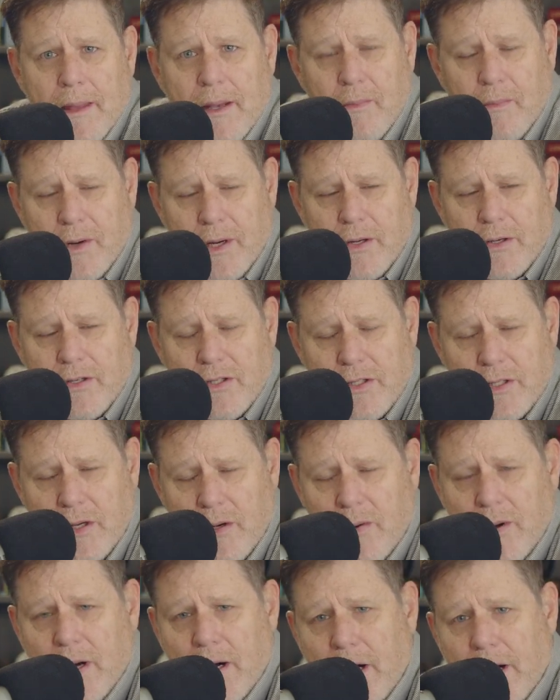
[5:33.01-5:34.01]
and we are
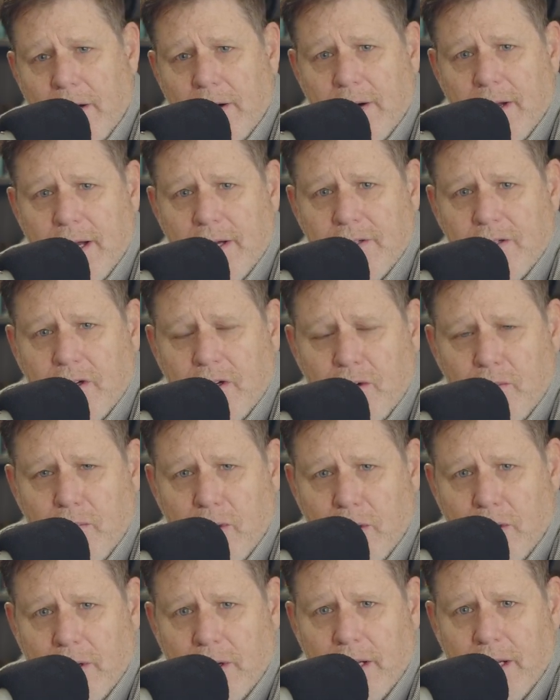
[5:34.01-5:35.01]
so honored as a
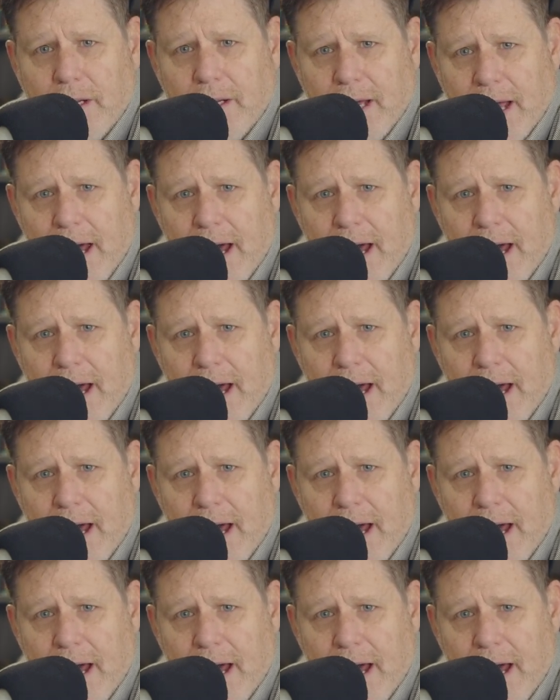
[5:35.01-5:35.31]
community to